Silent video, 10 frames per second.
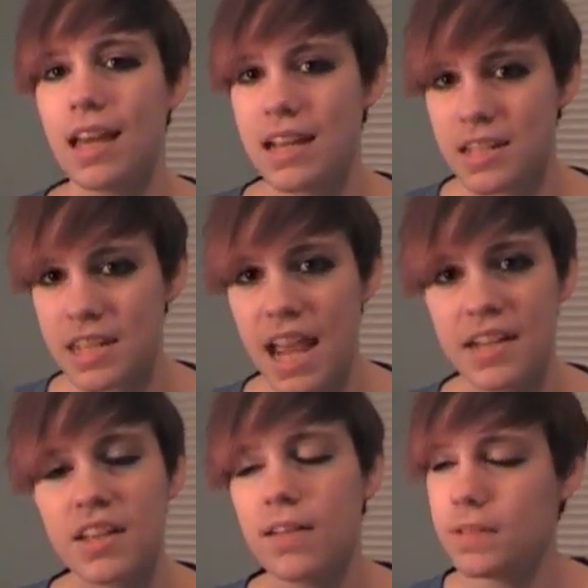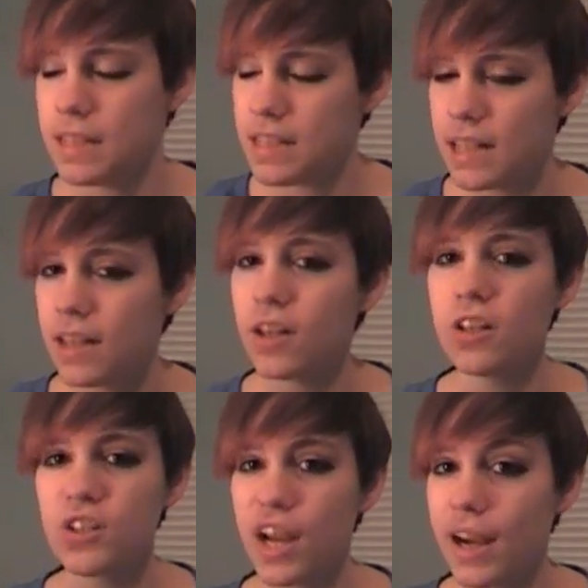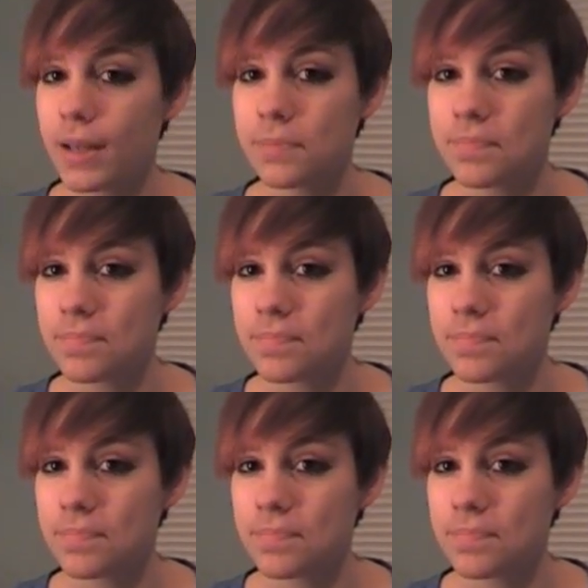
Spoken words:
just handcuffed and sitting on a chair,